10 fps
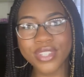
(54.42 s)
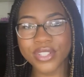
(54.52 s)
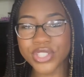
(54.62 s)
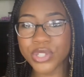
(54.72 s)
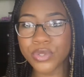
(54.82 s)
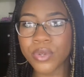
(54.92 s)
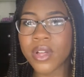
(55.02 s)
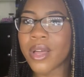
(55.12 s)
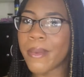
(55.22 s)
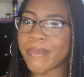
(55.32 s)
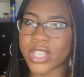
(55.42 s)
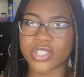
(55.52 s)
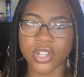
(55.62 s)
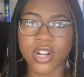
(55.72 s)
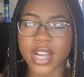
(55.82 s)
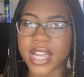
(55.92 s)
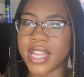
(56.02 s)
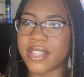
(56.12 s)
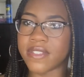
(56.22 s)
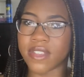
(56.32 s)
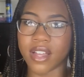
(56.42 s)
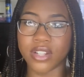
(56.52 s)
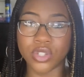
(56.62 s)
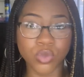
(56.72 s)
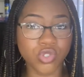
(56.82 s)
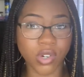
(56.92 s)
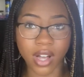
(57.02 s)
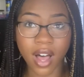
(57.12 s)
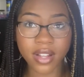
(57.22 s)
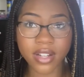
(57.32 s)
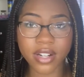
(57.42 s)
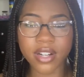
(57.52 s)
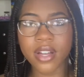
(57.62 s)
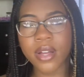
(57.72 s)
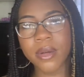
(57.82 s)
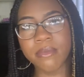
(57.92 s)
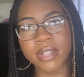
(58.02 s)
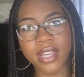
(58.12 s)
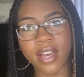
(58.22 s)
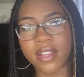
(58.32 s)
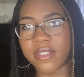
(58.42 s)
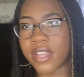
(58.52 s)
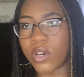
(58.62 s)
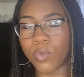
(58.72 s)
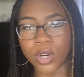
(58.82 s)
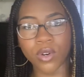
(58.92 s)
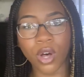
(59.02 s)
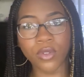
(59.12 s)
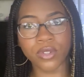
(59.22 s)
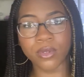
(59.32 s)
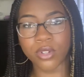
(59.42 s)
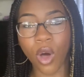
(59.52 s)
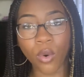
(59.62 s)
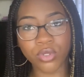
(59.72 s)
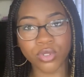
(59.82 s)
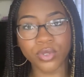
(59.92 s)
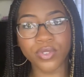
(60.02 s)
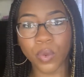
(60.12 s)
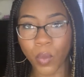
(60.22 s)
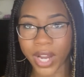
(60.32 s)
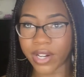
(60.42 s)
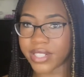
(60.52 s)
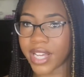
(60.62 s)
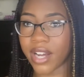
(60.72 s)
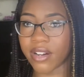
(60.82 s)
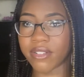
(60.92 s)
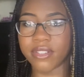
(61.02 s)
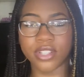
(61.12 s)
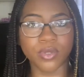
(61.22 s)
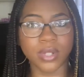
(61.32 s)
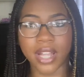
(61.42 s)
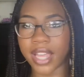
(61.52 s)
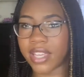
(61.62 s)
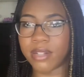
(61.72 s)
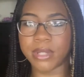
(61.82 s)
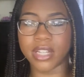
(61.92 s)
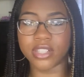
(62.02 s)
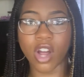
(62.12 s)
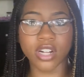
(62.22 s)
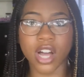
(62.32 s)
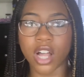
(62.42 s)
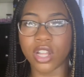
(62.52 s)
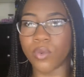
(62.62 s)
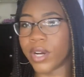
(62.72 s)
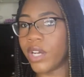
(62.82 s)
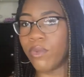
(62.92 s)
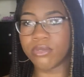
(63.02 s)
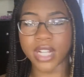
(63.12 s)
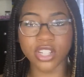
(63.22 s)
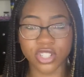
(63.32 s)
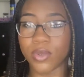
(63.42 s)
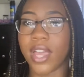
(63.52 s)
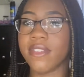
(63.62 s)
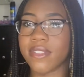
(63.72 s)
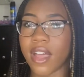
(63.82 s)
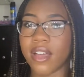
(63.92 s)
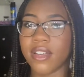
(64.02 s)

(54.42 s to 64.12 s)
2, make sure it's a neutral color, because it will go through some wear and tear. You would like it to be a dark color where it will not showcase that